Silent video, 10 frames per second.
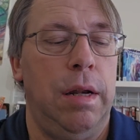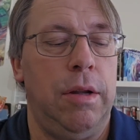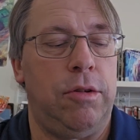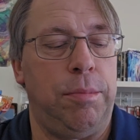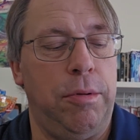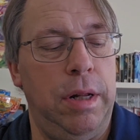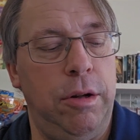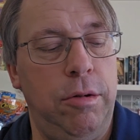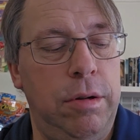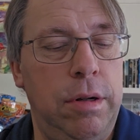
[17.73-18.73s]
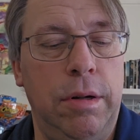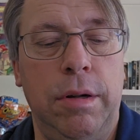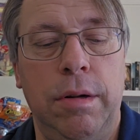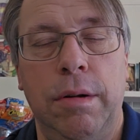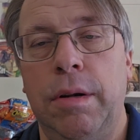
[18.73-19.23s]
That's the prelude
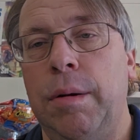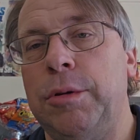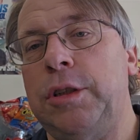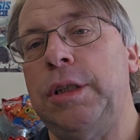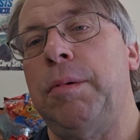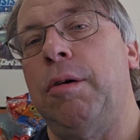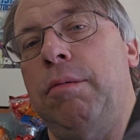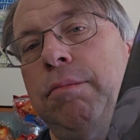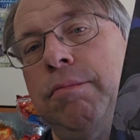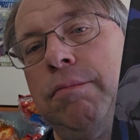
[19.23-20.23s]
number zero,